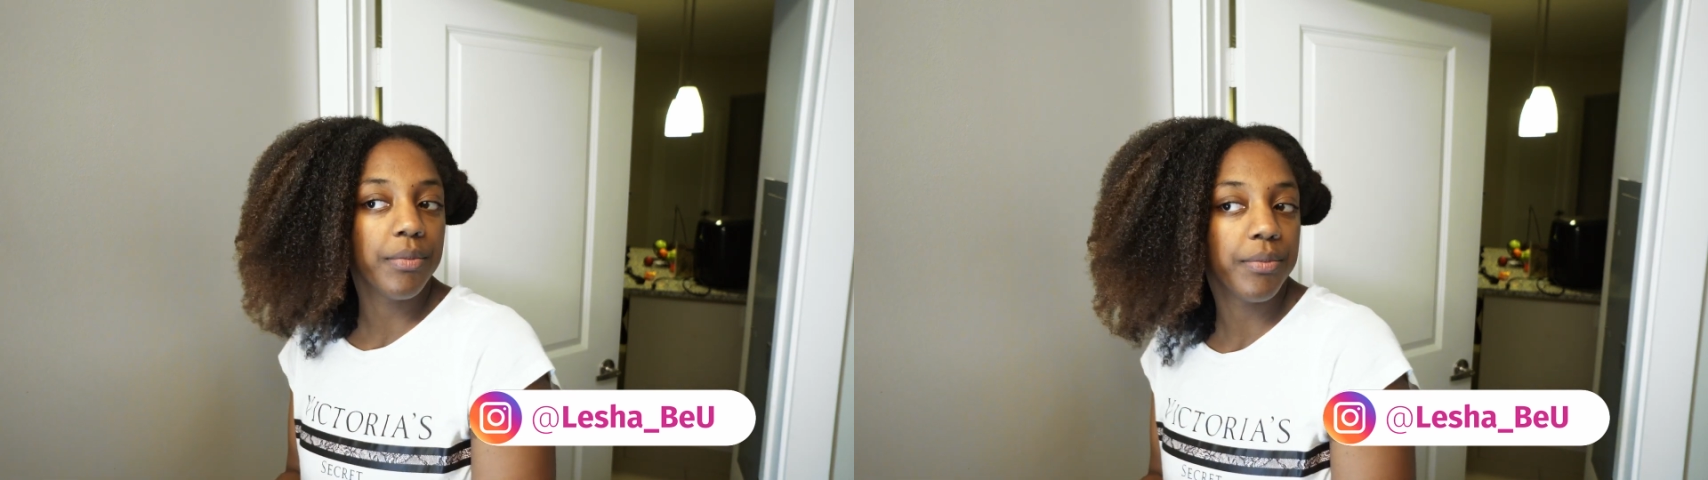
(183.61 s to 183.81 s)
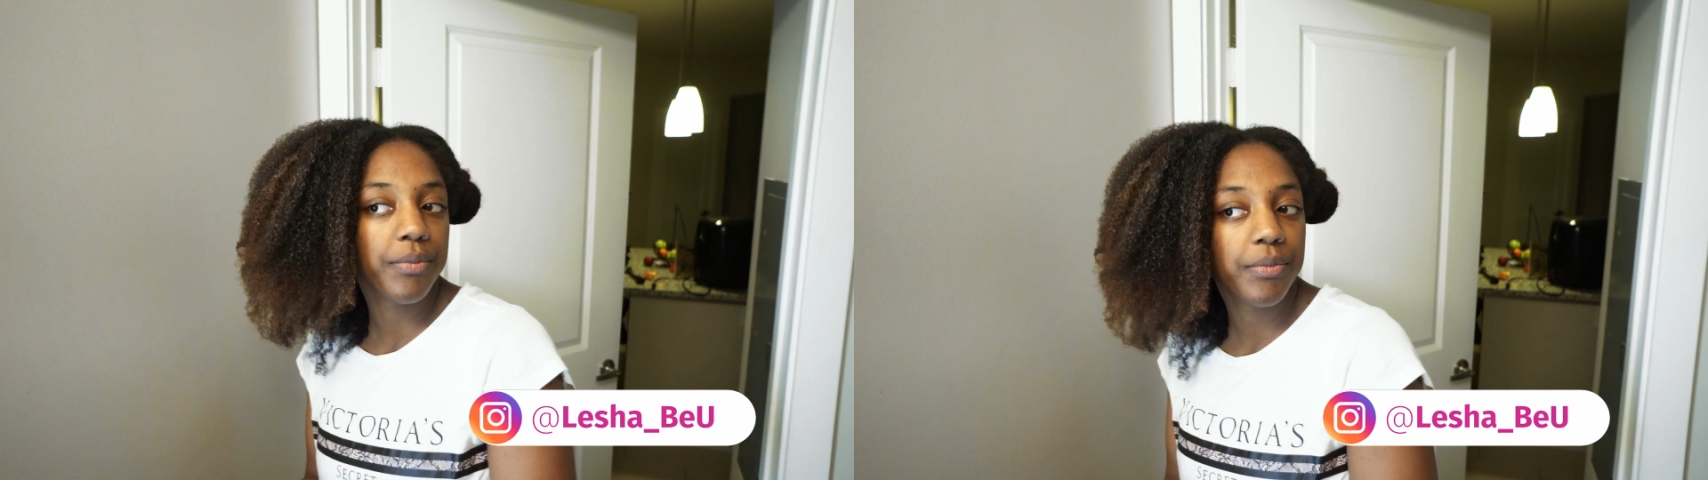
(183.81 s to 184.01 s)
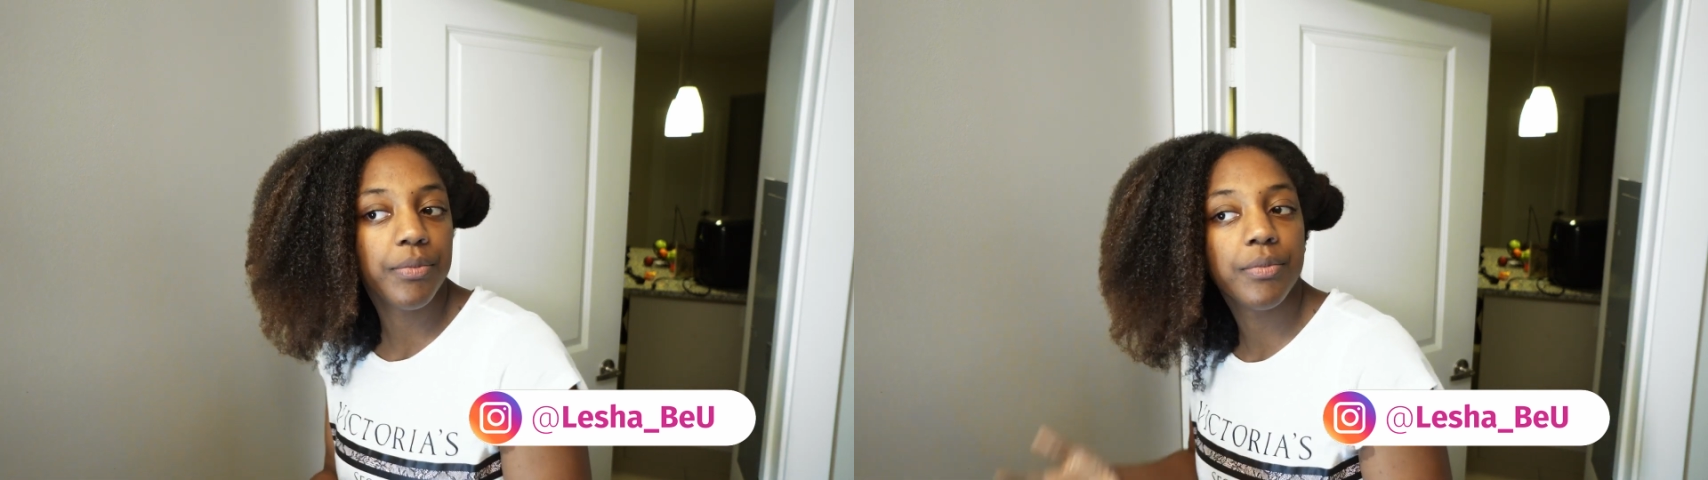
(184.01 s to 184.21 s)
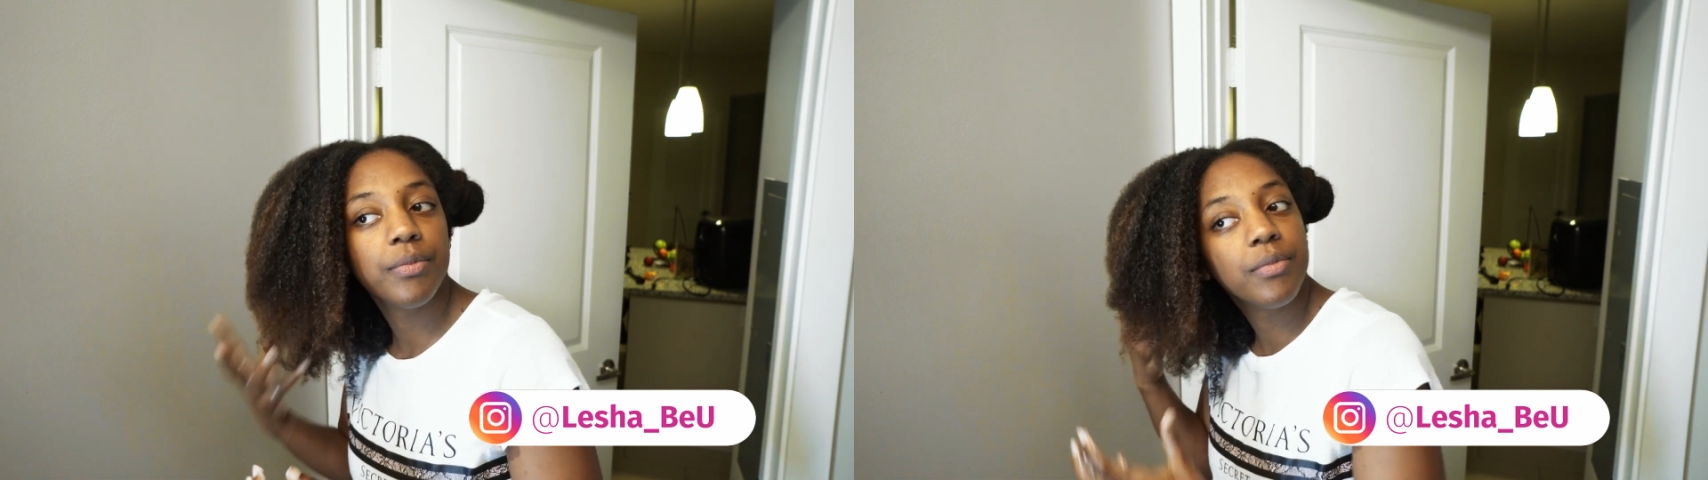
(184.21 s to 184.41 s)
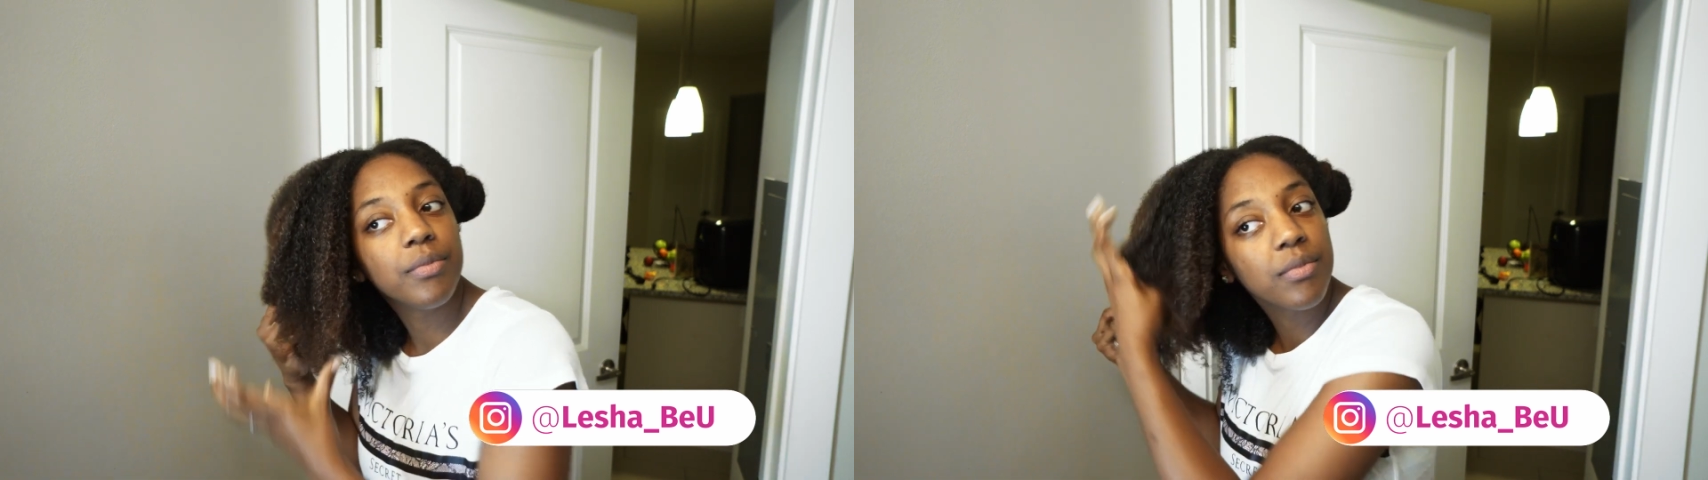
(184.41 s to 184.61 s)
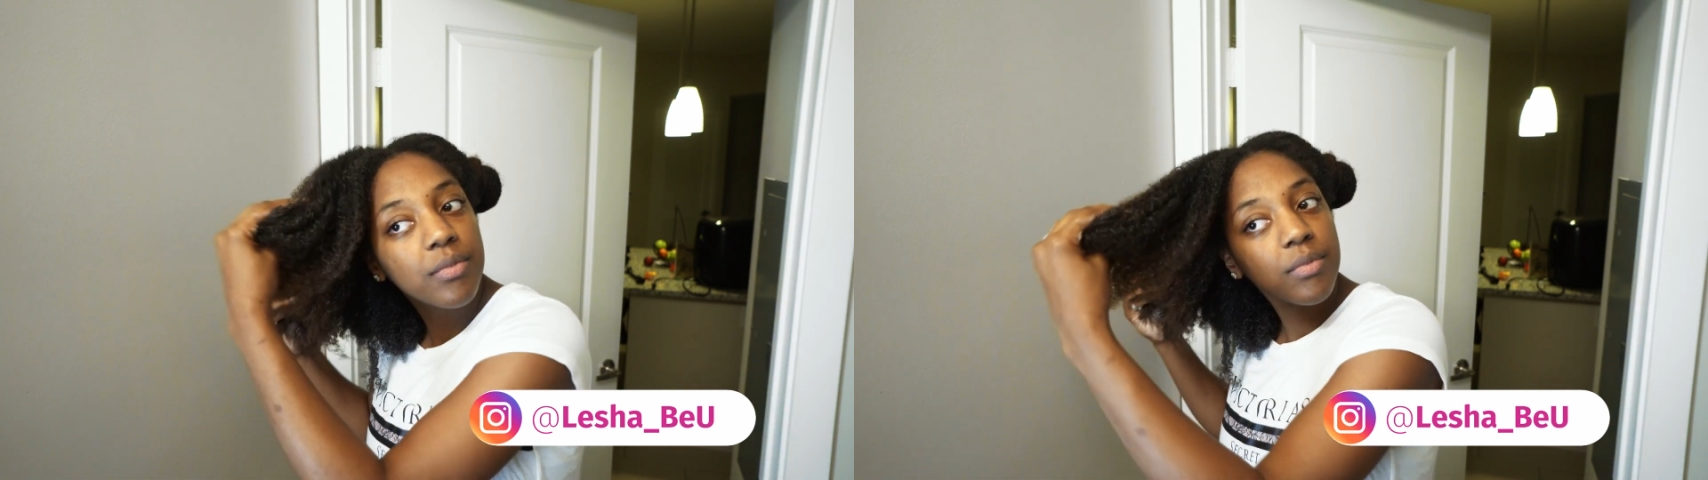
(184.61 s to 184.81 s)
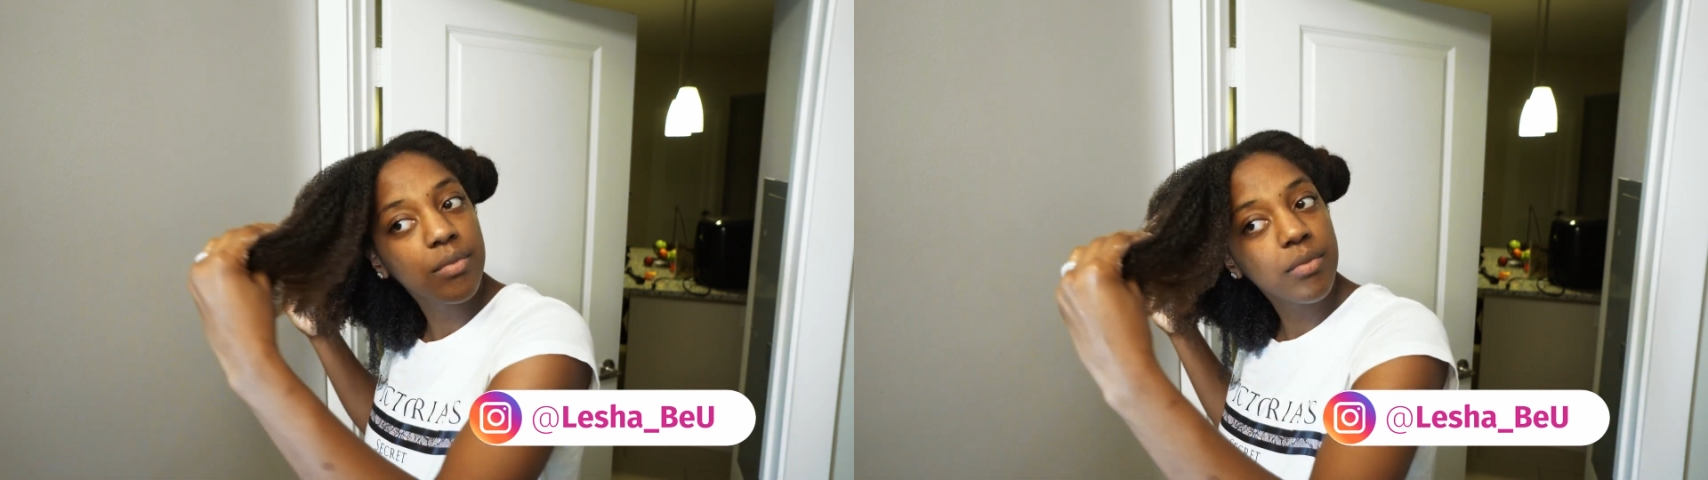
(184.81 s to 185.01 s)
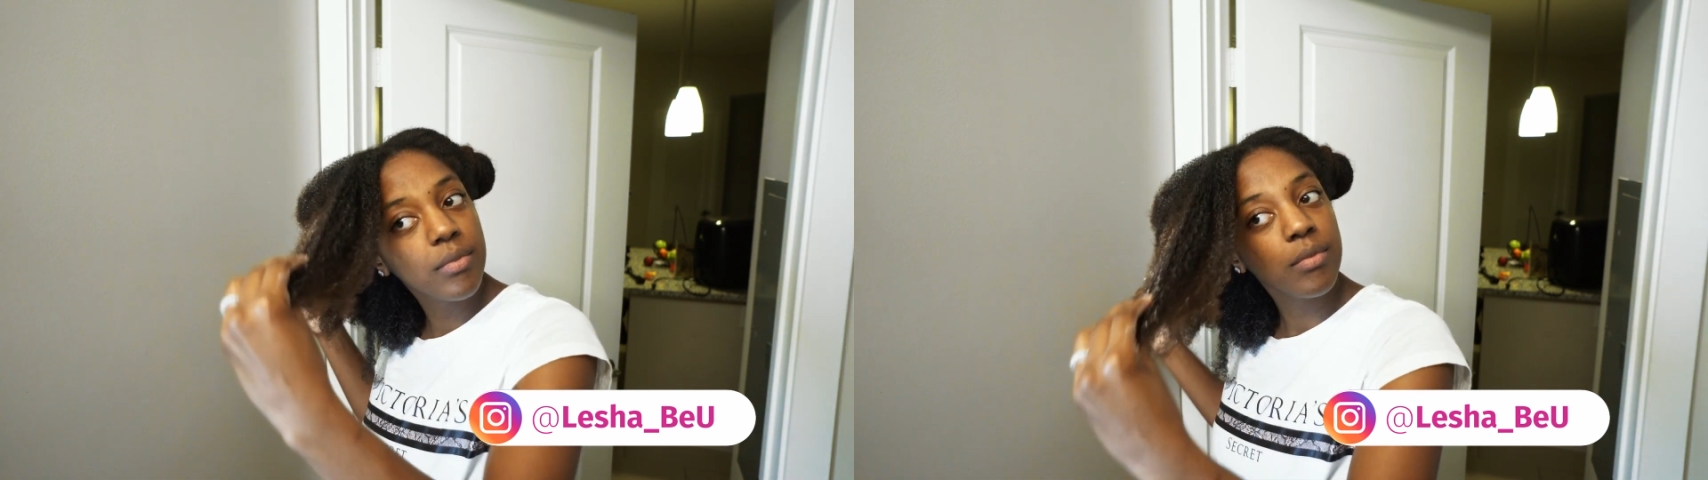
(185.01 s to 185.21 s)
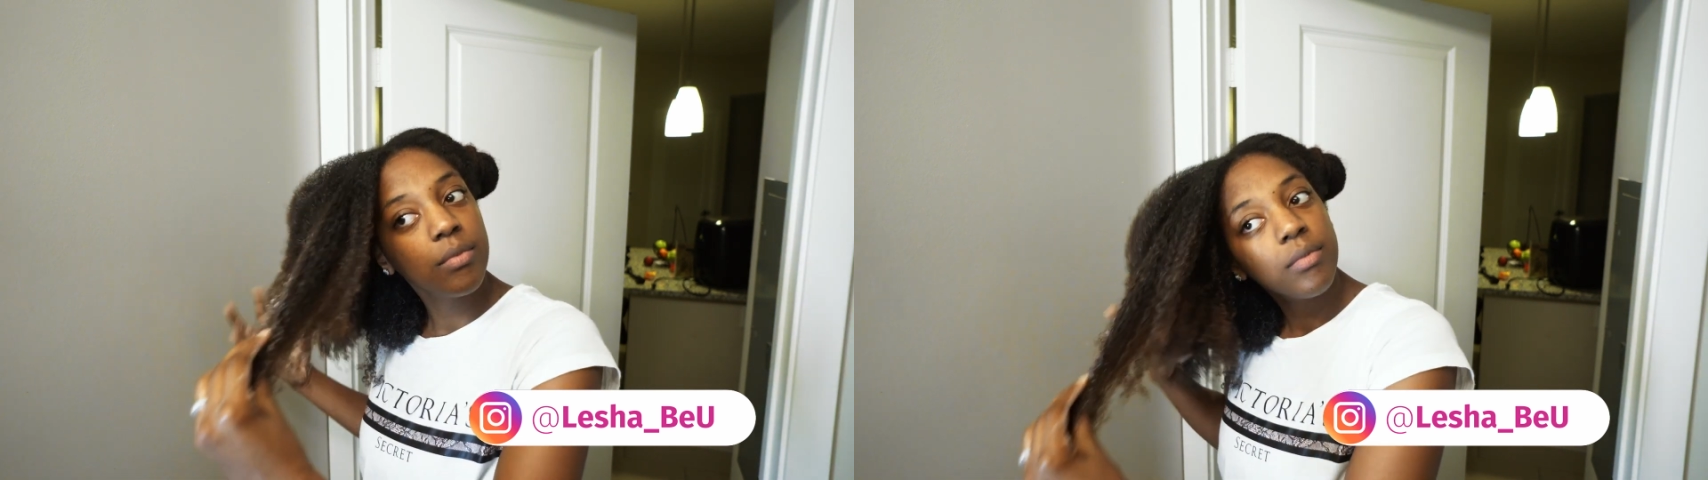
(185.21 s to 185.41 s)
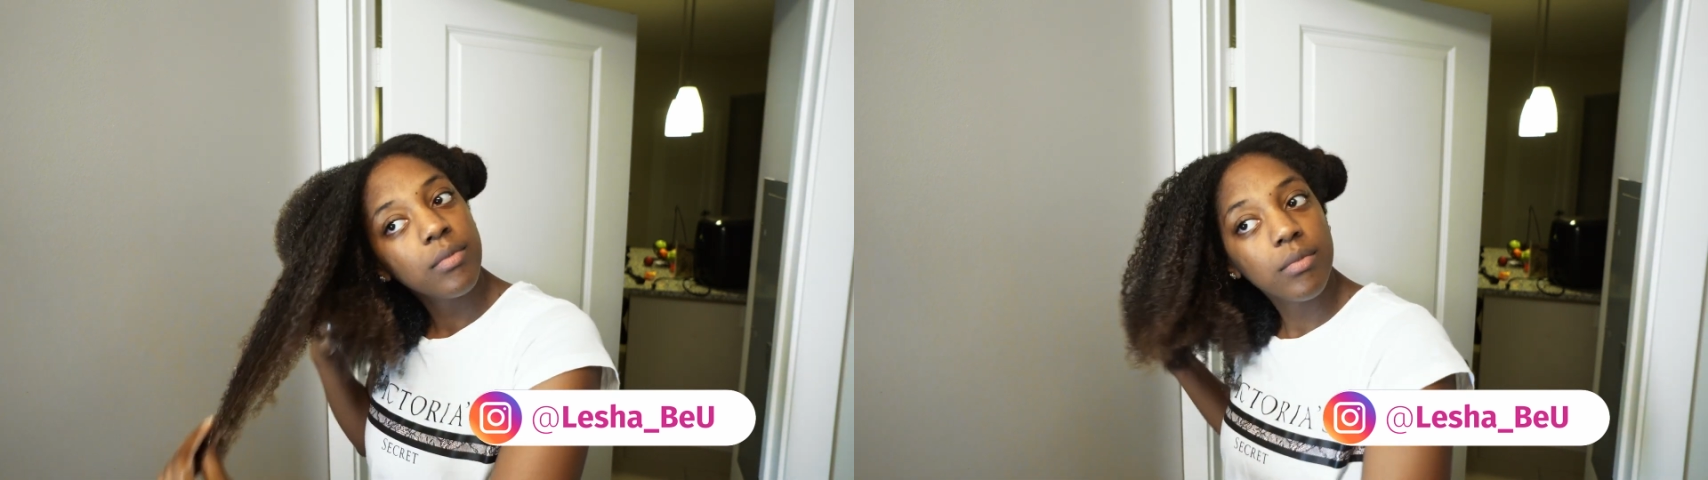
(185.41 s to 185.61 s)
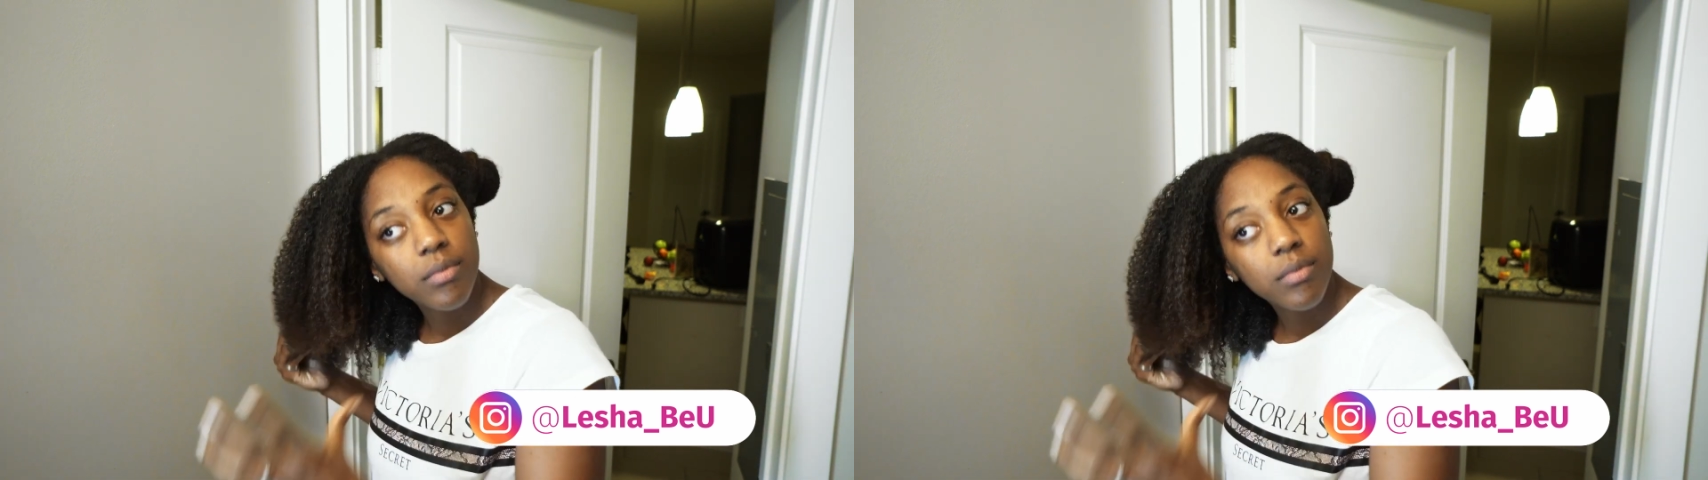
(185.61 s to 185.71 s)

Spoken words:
Find the areas that